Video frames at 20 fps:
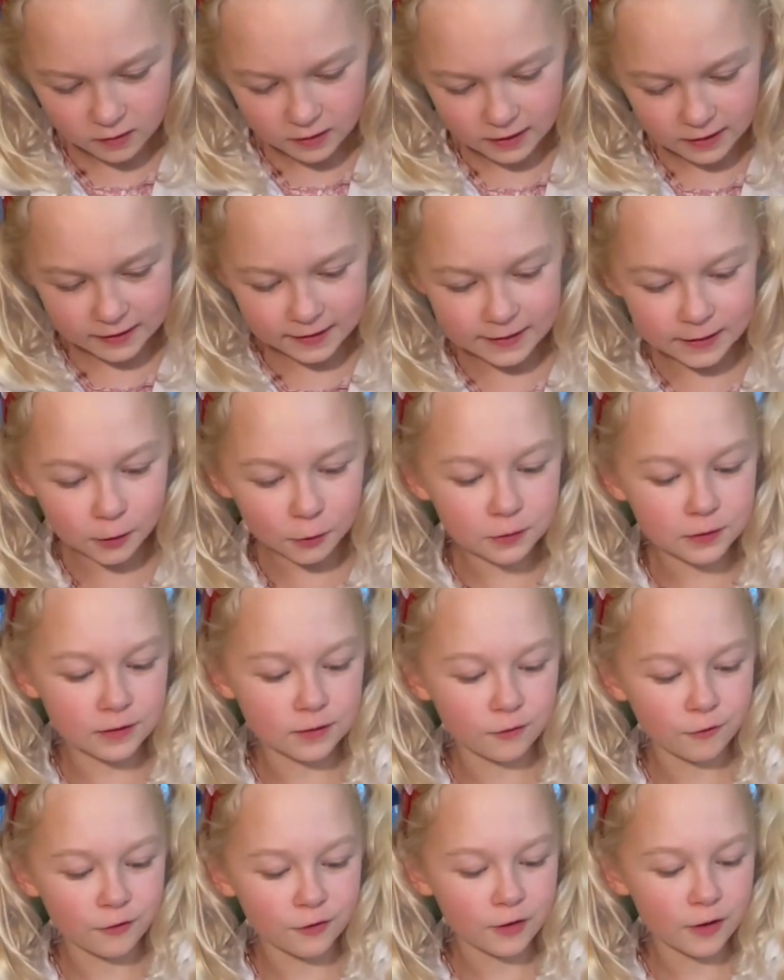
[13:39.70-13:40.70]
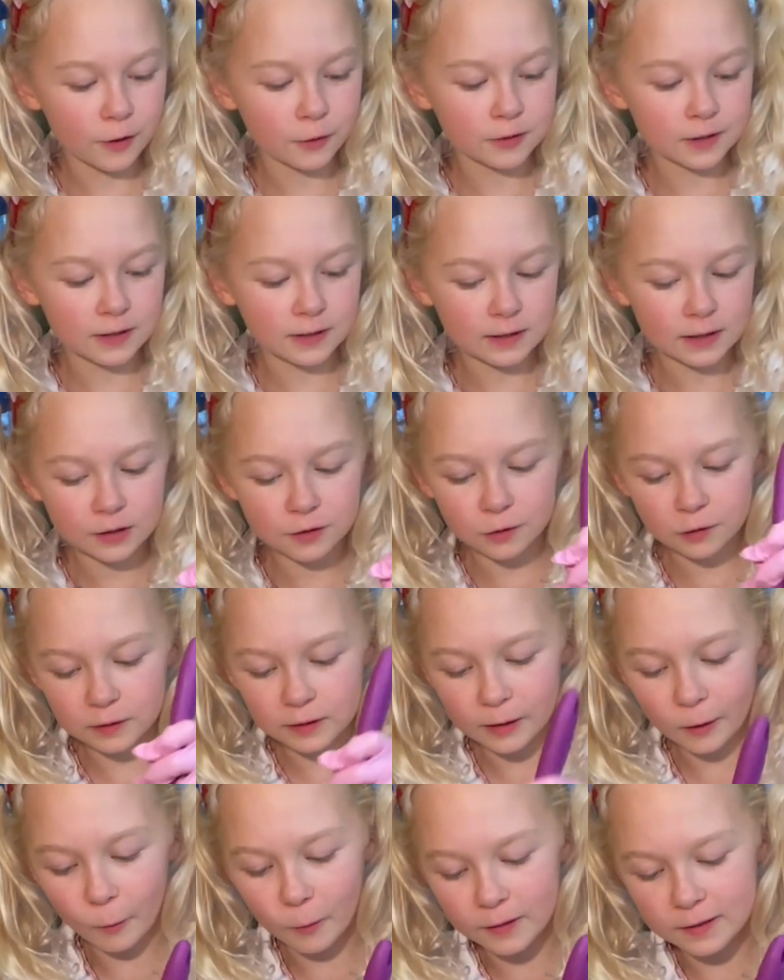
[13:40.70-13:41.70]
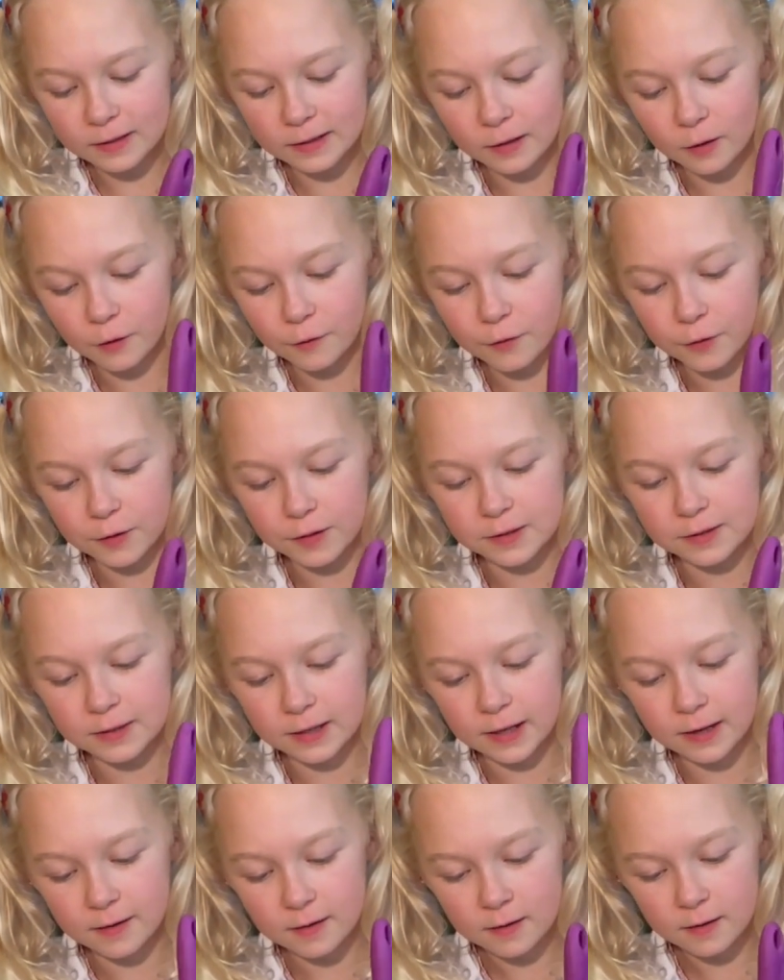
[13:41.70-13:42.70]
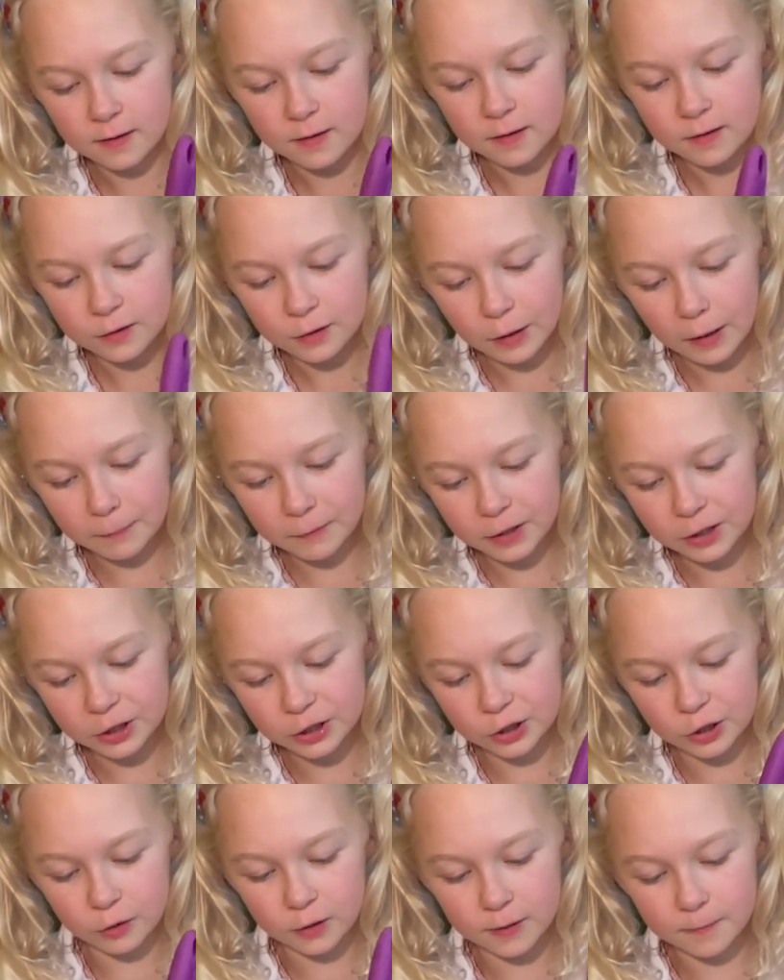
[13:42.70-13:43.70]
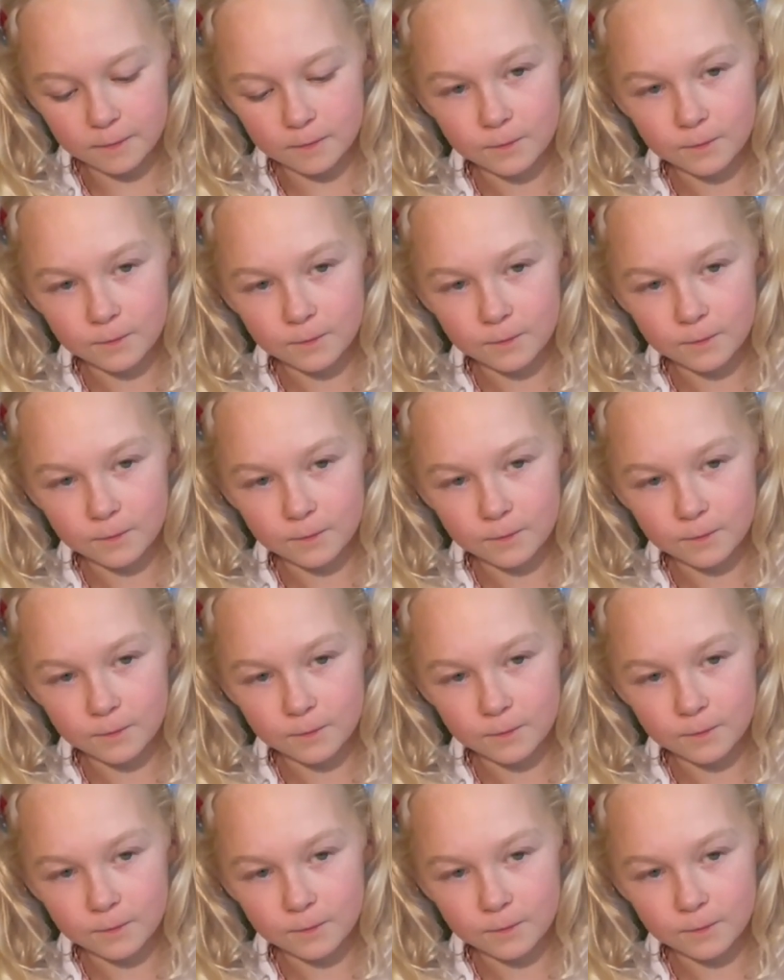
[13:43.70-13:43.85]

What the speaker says: It still feels a little liquidy over this side, so I'm gonna stir it.